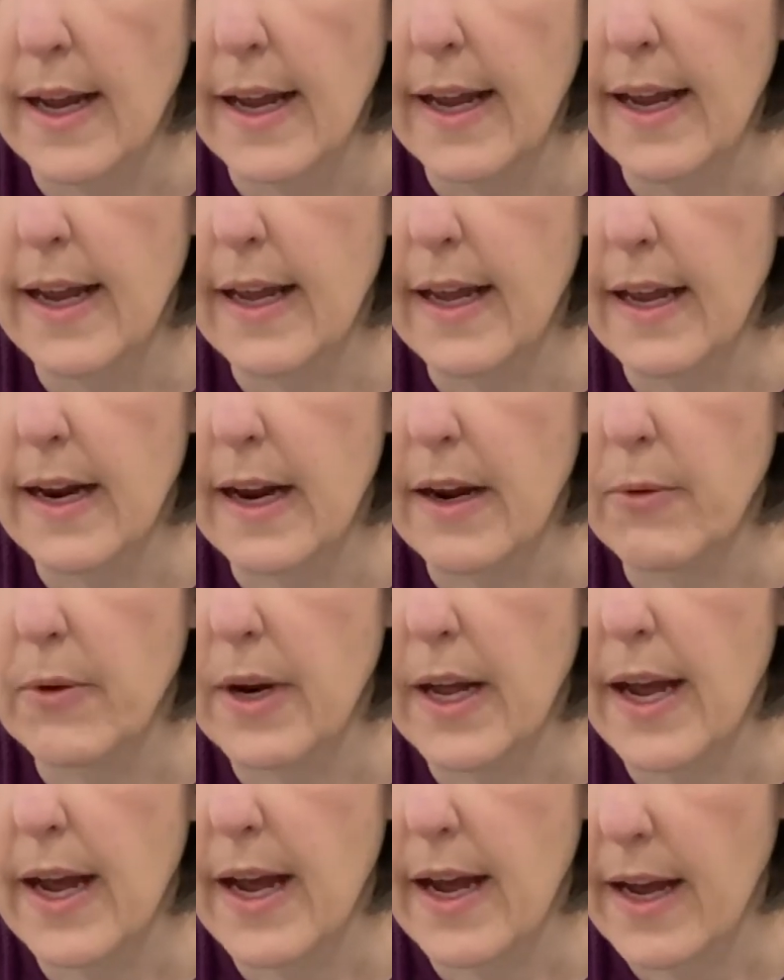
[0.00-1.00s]
and I would
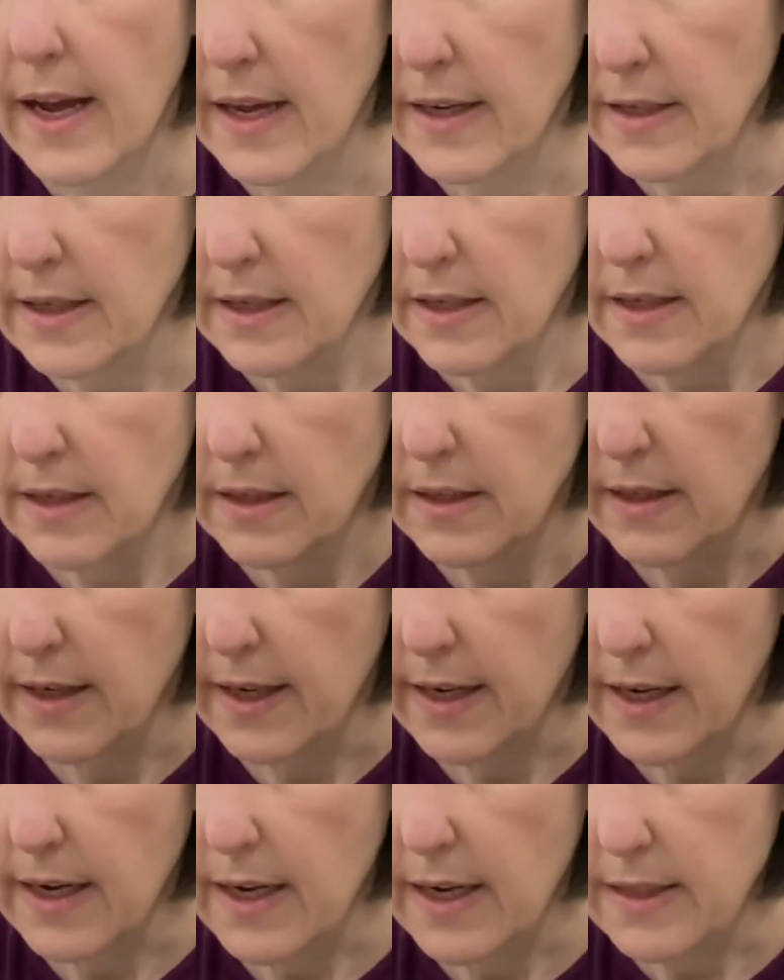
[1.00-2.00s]
add
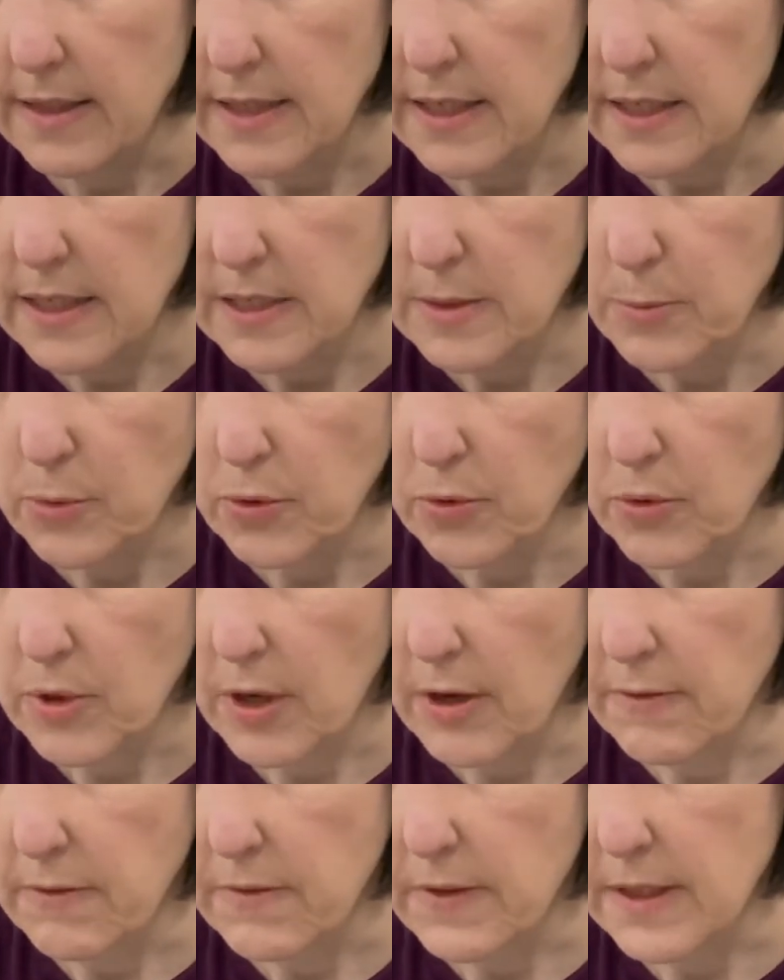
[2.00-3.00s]
like a teaspoon
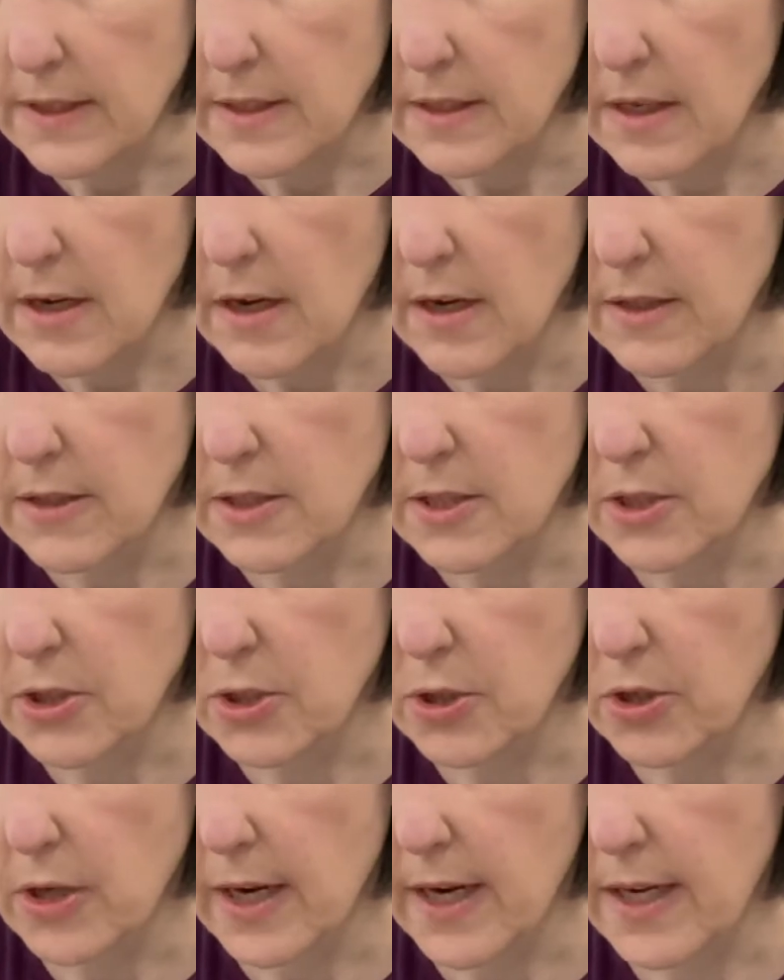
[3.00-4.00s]
of this
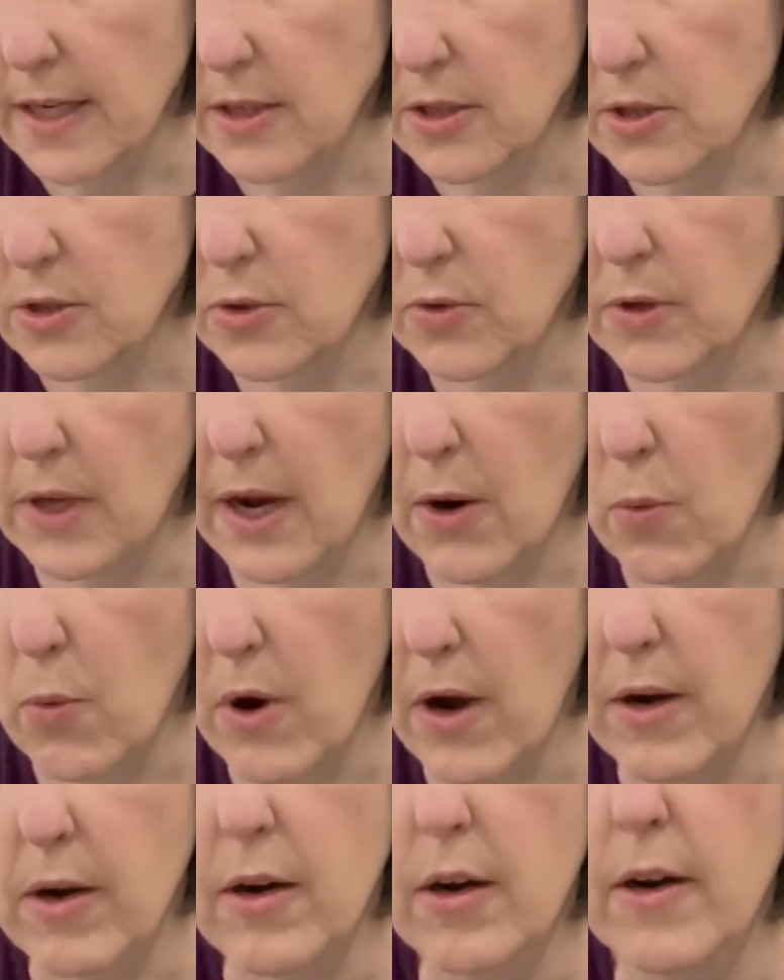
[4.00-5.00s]
concentrate to that
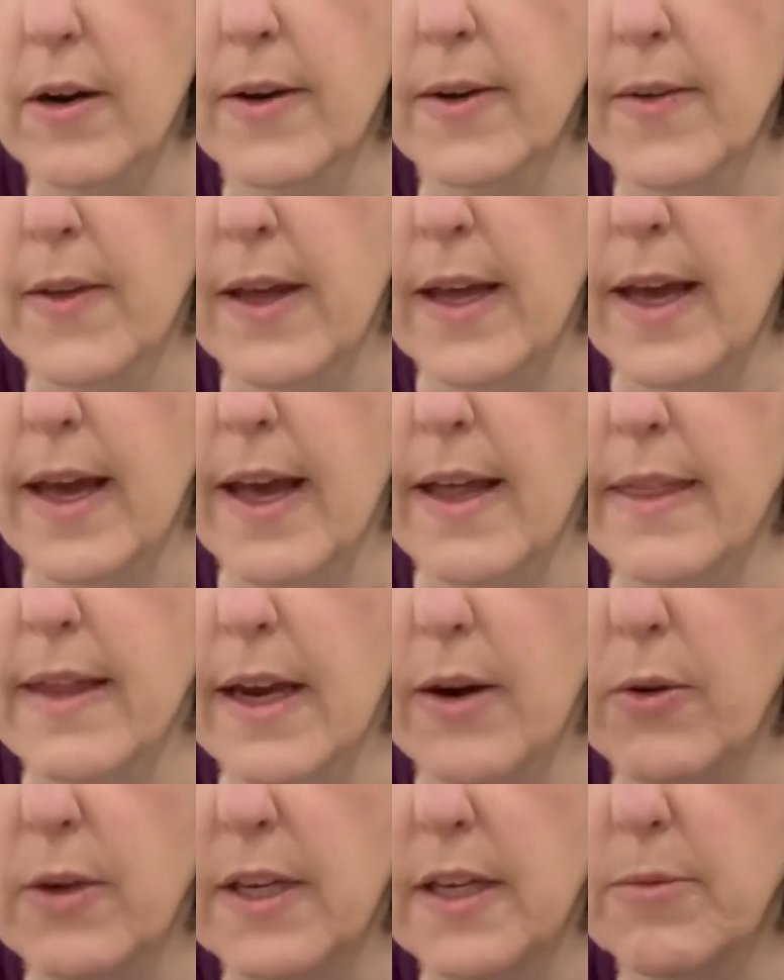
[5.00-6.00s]
water. And
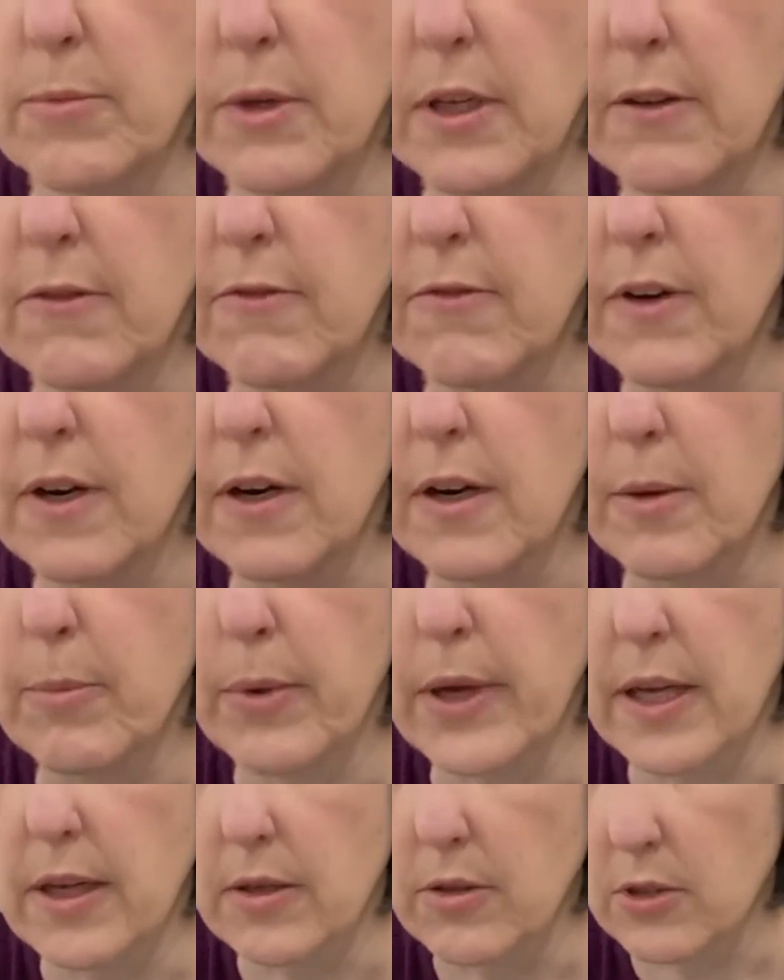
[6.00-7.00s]
that would give me a very
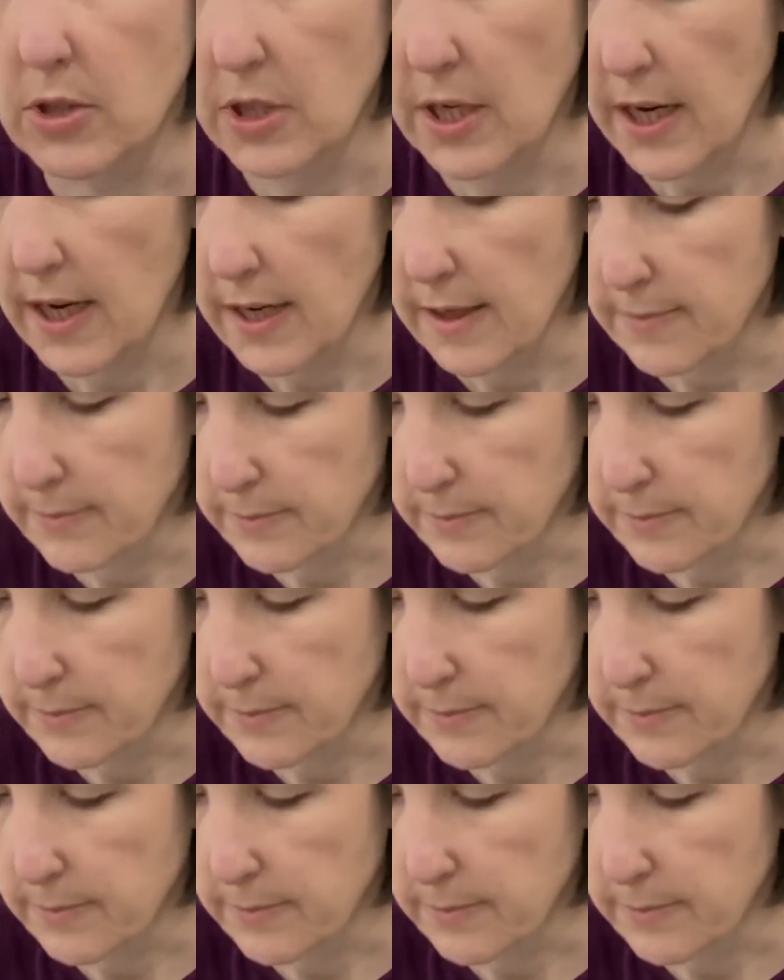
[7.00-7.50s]
pale shade.